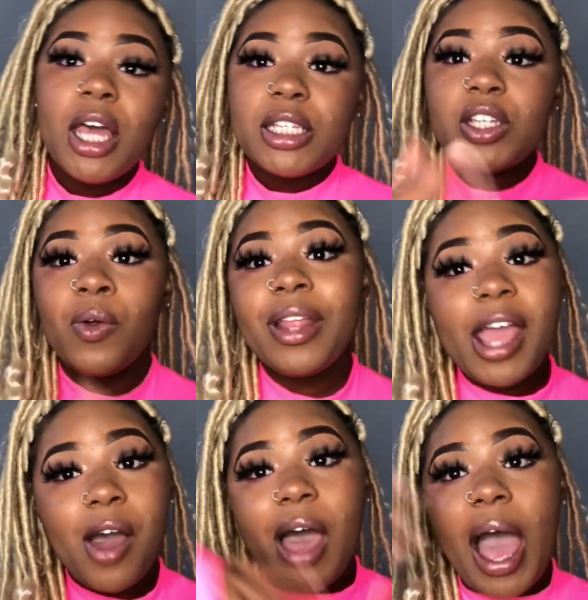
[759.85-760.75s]
So
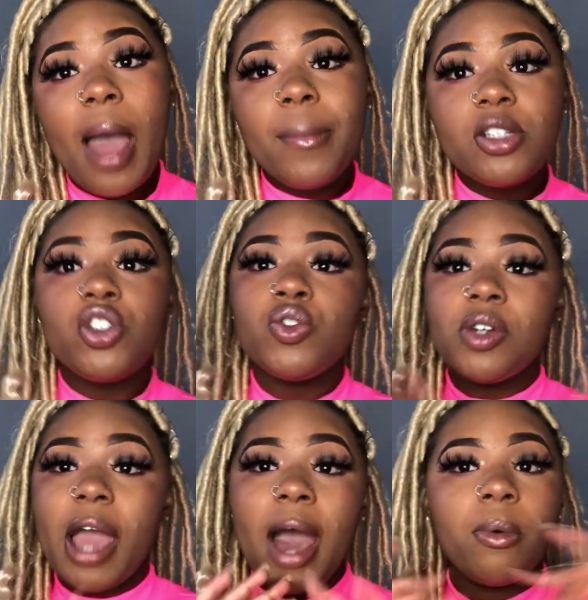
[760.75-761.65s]
now, I'm a
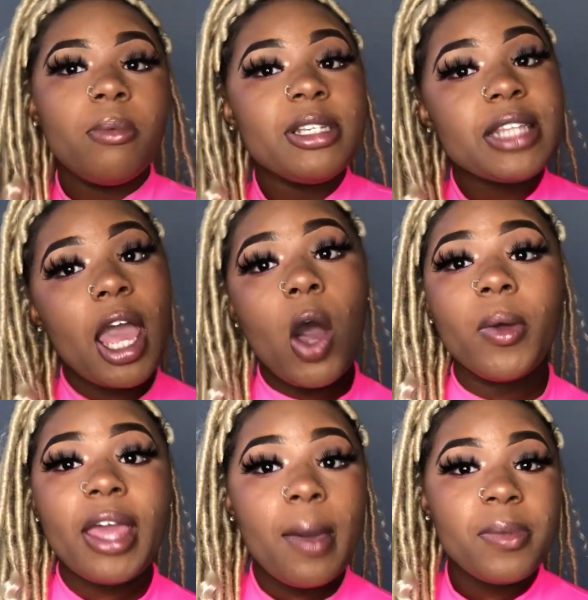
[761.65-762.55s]
junior. I will be staying on
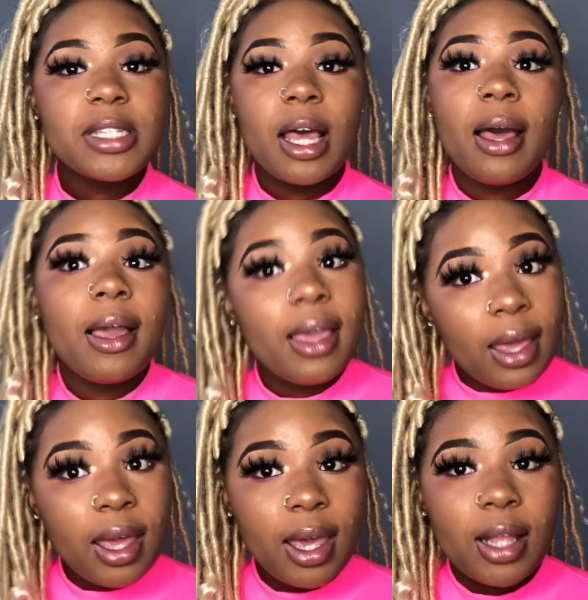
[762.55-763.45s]
campus
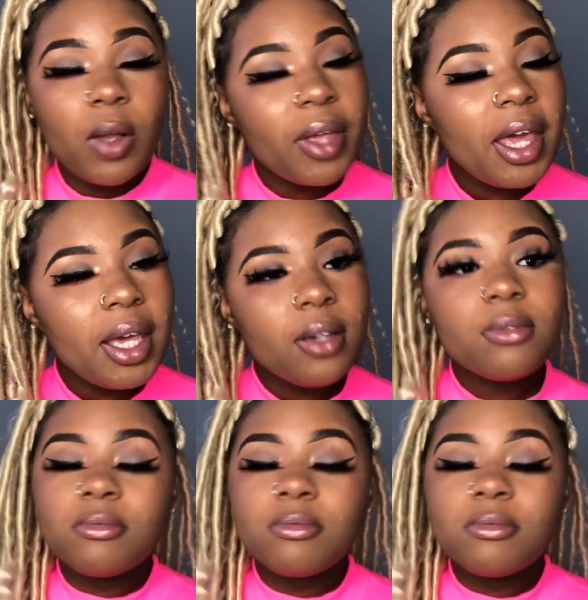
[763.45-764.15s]
again, okay?